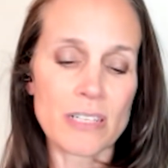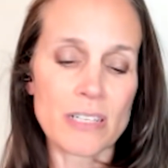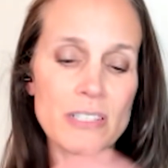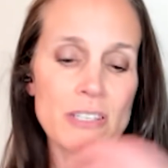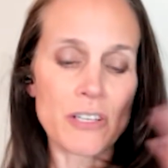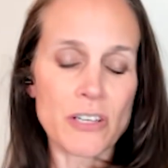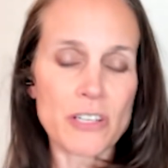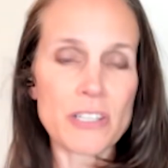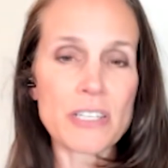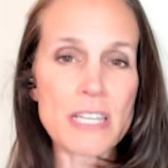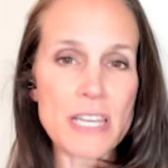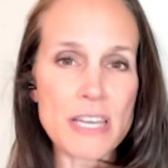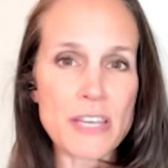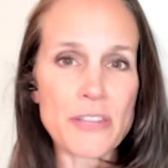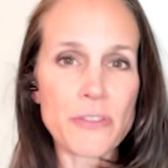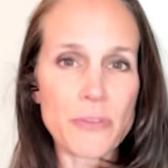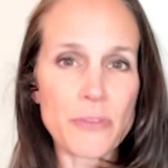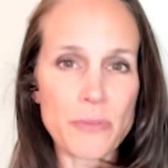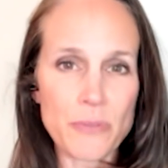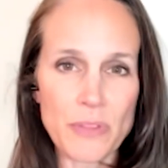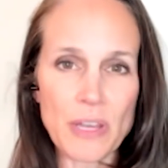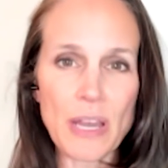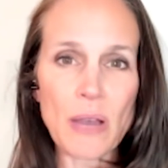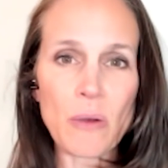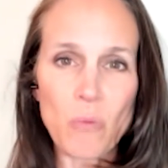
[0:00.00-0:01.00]
Because it could eat
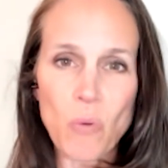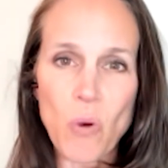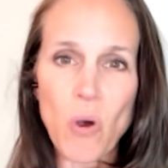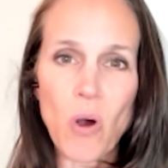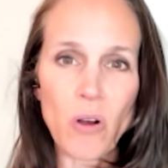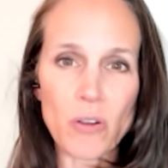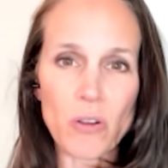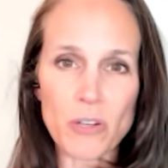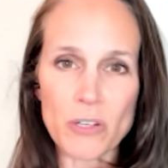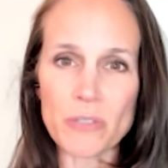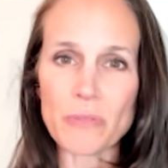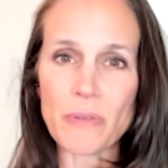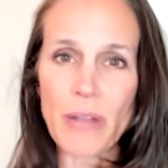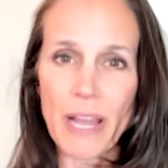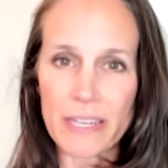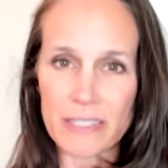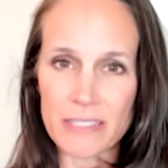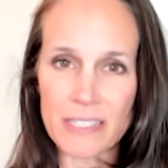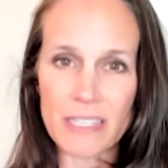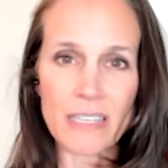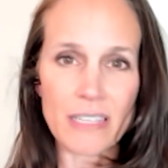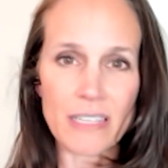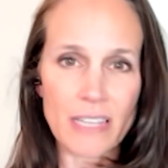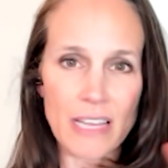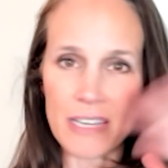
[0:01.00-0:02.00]
through that wall,
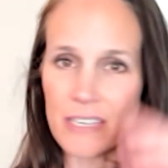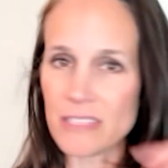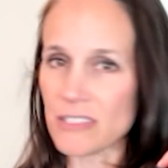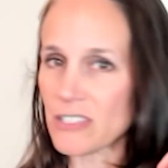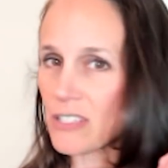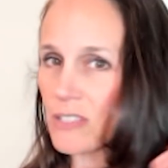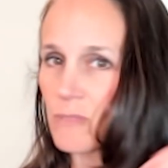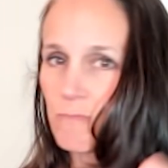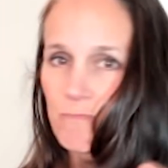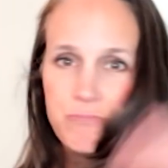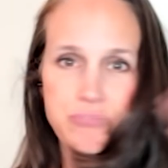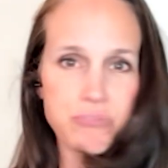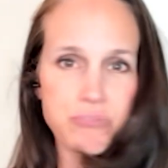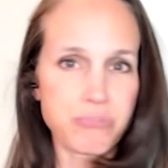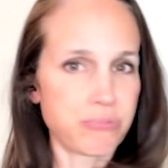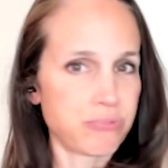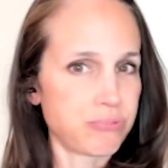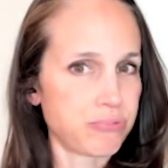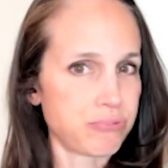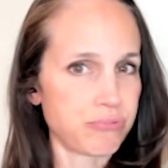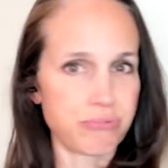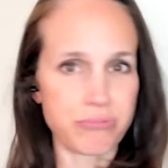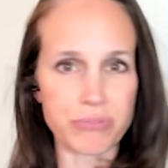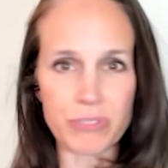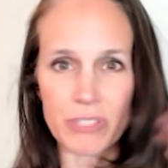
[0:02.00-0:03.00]
correct? And then just,
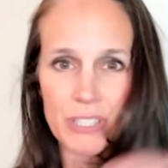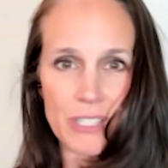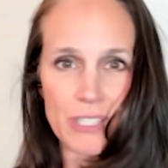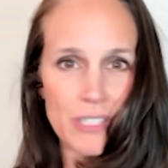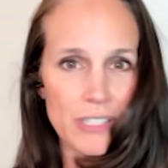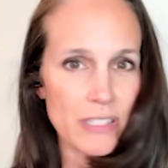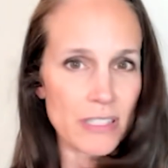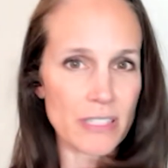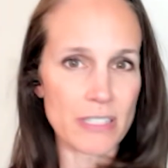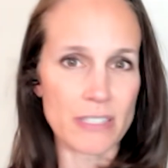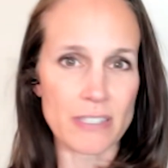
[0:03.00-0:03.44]
it's